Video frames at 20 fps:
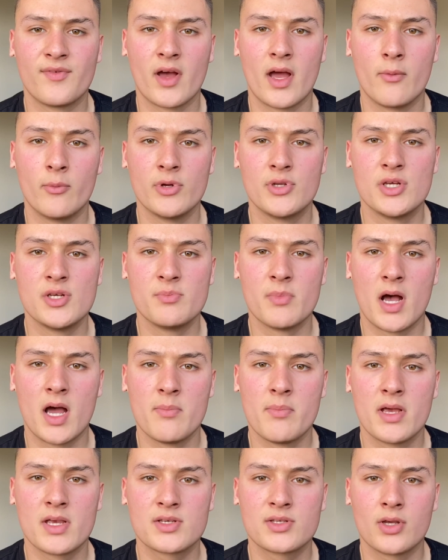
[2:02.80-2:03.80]
which is my
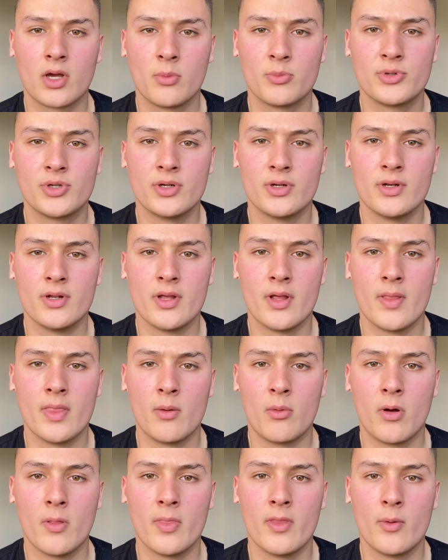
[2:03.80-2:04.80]
best option and the
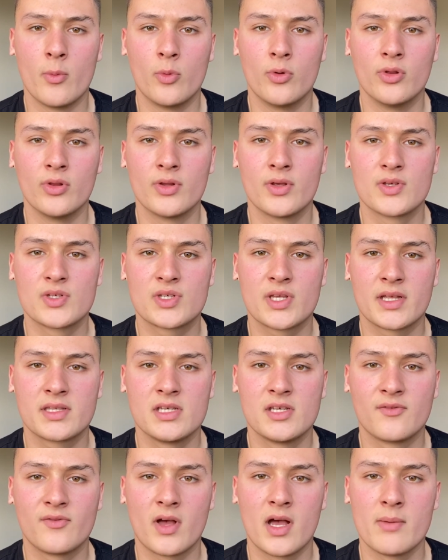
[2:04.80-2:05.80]
one that will
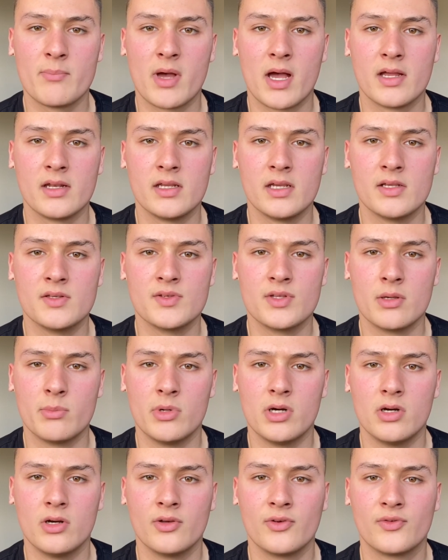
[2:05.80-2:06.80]
satisfy my needs the
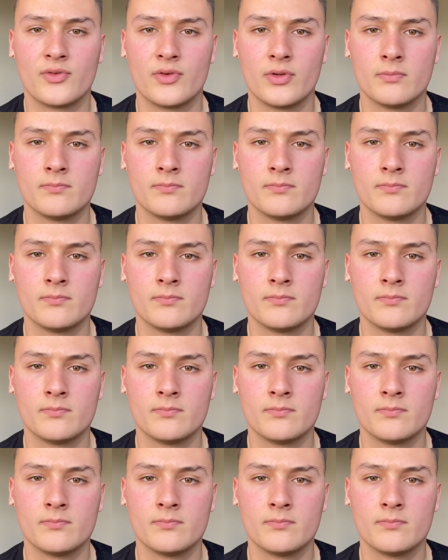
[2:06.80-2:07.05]
most.